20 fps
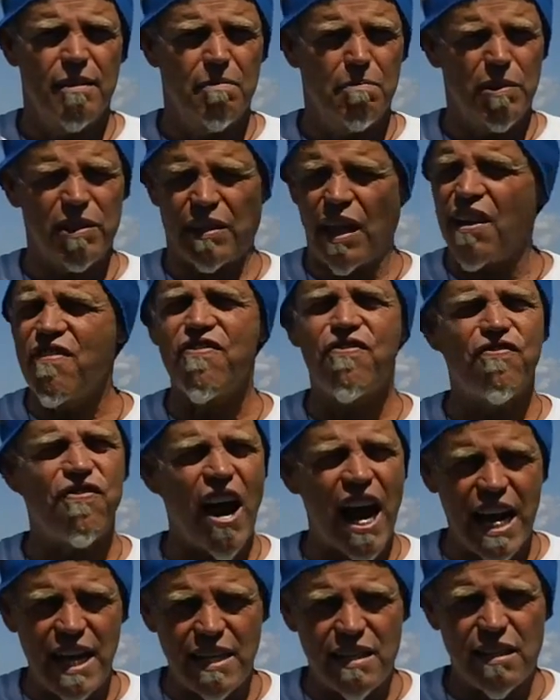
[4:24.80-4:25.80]
But they
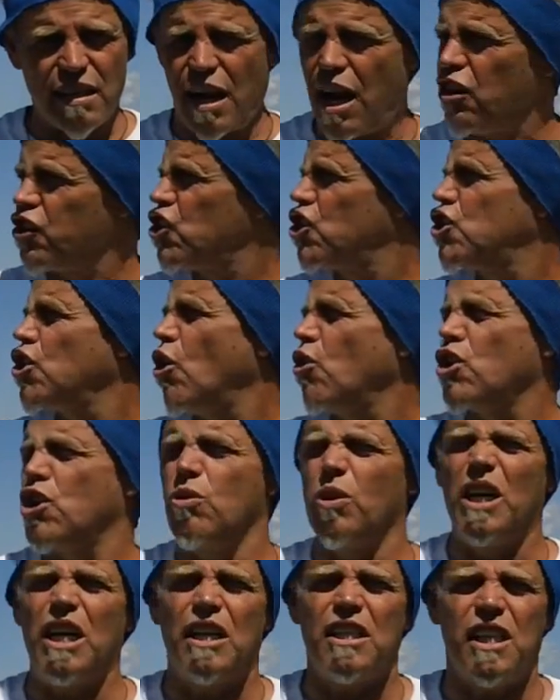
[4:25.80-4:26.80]
fight, and I'll show
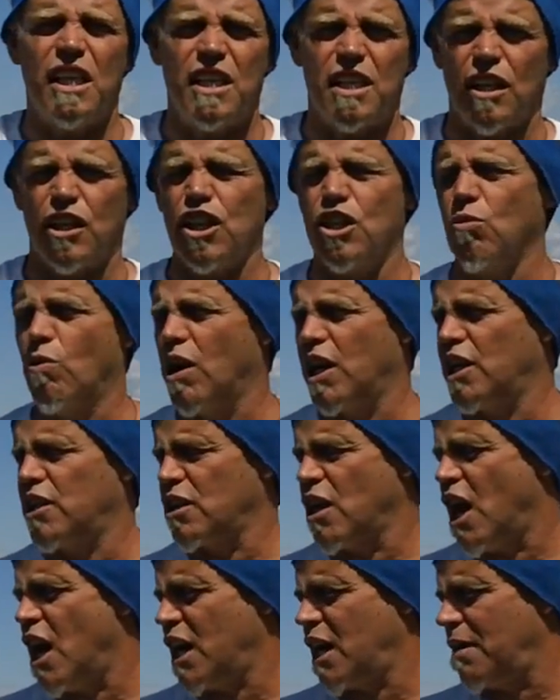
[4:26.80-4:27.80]
you it in detail. You want to
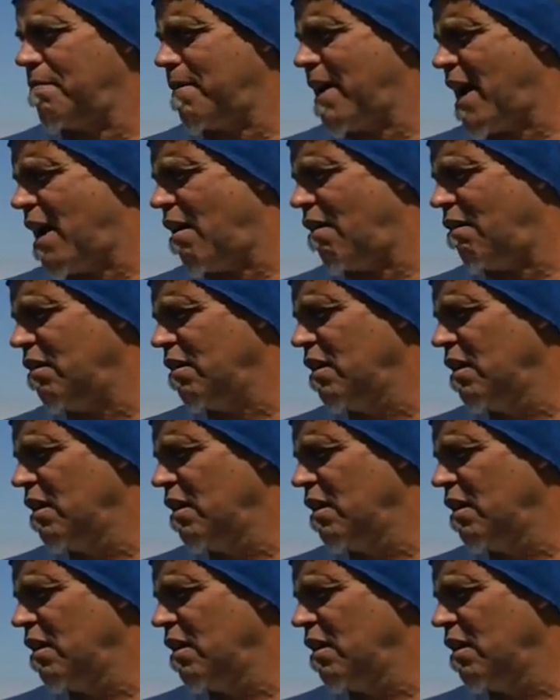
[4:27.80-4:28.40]
talk about